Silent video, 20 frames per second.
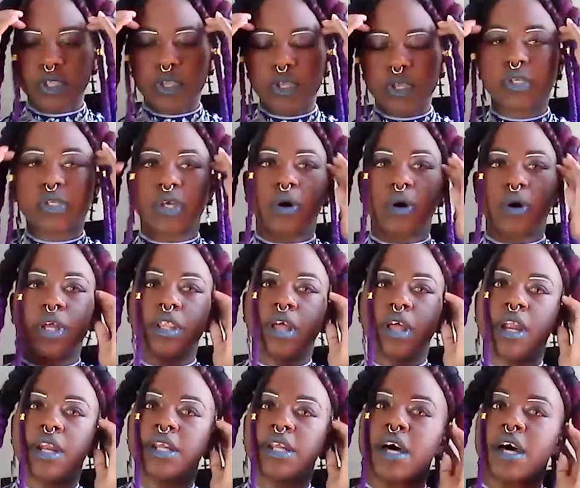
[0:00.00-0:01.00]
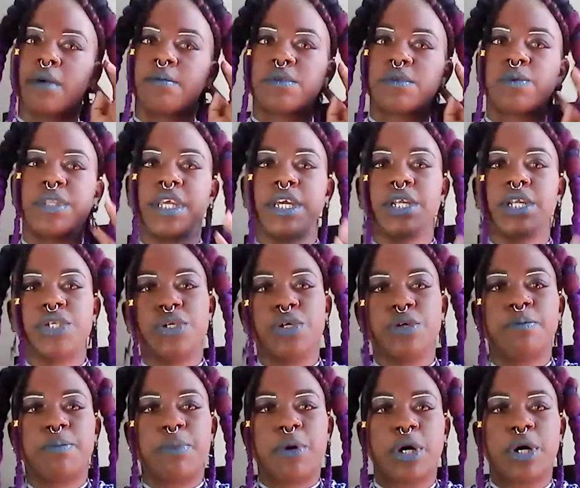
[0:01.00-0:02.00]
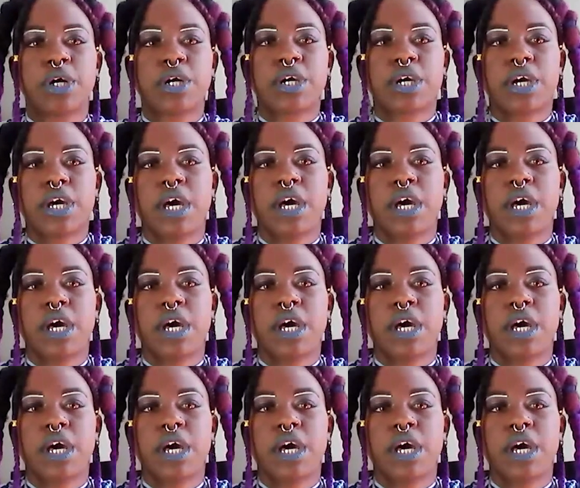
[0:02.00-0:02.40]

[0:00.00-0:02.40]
So a lot of times when they do book